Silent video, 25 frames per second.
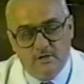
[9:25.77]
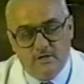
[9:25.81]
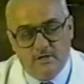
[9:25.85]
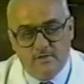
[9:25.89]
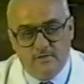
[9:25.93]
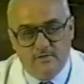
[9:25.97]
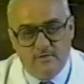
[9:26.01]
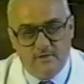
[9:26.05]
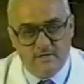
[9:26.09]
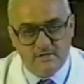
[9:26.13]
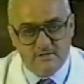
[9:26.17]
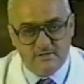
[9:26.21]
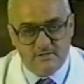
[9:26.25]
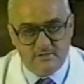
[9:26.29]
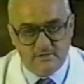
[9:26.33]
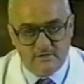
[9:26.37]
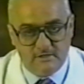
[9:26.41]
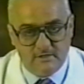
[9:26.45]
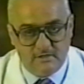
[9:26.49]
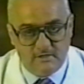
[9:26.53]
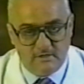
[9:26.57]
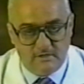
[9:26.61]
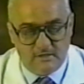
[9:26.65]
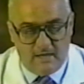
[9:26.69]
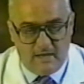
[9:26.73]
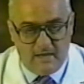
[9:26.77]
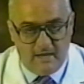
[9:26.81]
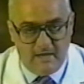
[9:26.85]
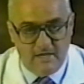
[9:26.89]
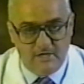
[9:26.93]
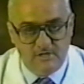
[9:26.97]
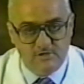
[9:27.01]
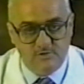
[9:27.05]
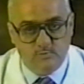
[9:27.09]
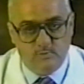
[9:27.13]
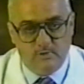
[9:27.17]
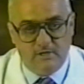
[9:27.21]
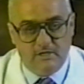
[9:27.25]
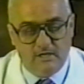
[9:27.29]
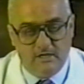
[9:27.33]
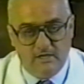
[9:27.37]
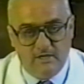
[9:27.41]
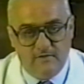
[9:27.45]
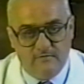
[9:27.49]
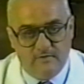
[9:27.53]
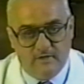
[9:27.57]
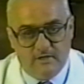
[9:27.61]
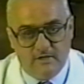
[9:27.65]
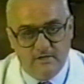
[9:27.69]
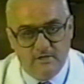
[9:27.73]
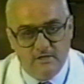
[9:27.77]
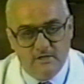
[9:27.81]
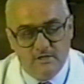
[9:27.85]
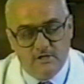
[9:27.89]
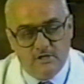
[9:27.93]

this age we live in,